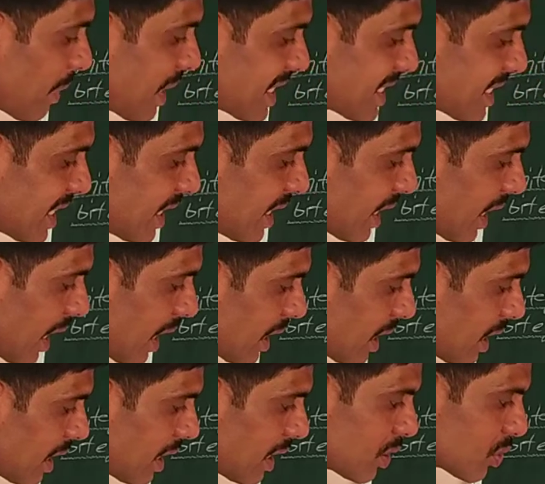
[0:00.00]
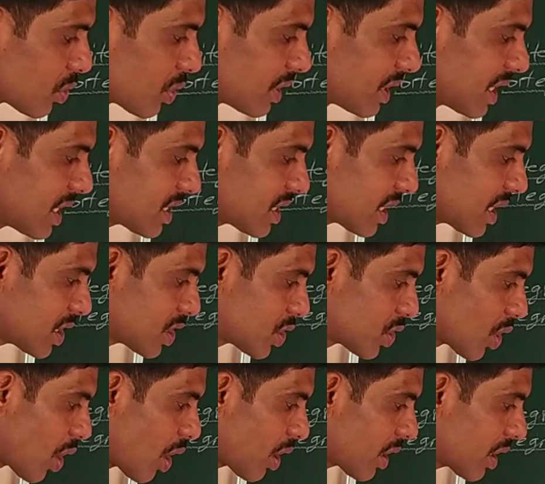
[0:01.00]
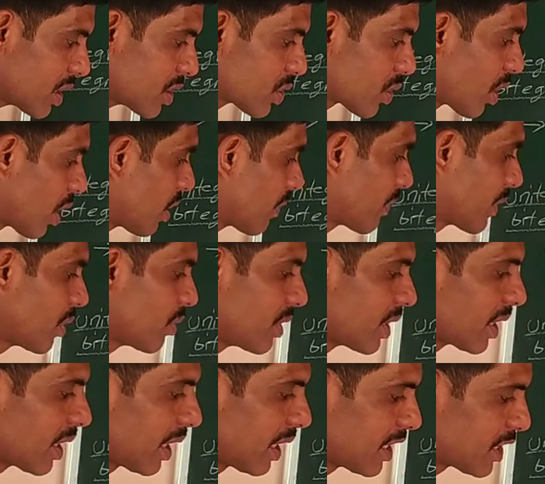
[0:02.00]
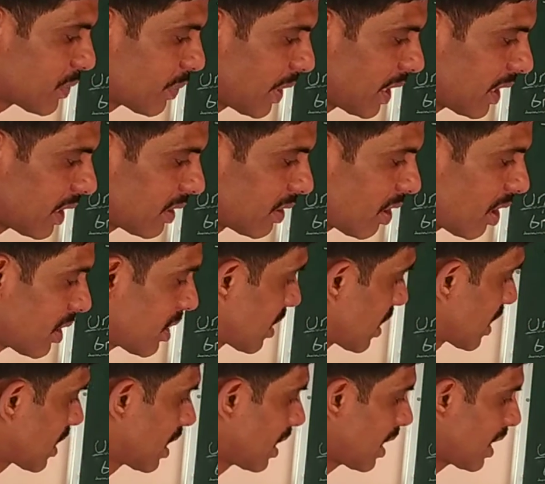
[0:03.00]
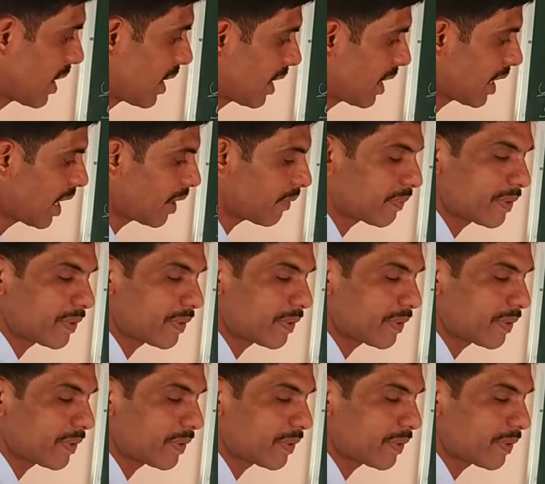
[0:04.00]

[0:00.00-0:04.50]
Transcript: placenta. So this stalk is called funicle. It's spelling not clear here.